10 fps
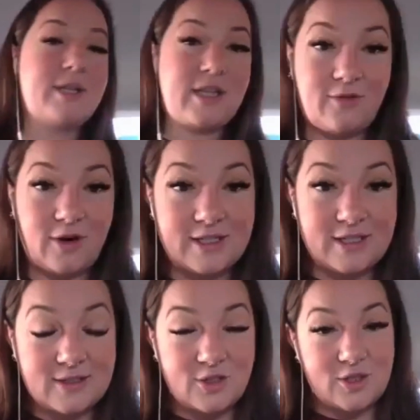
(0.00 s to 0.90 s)
your midlife
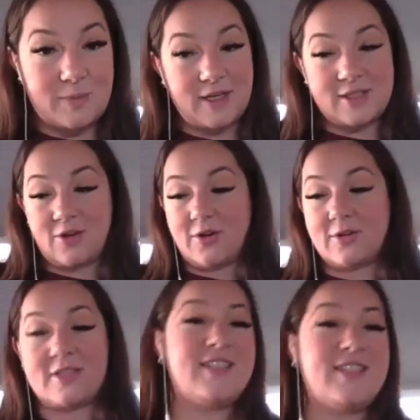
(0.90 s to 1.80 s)
crisis is just because
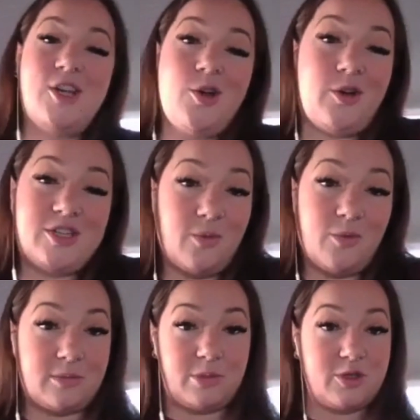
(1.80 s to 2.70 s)
you're done
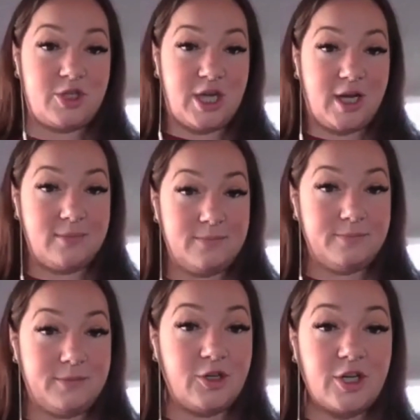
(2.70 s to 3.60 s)
with the bullshit.
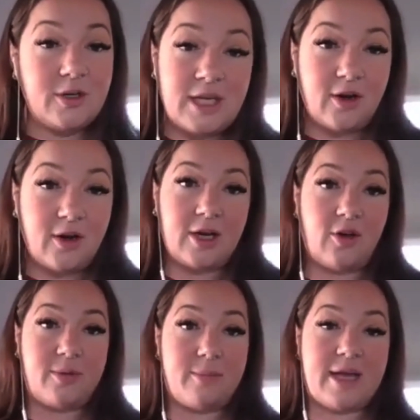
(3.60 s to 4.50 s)
You're done carrying all the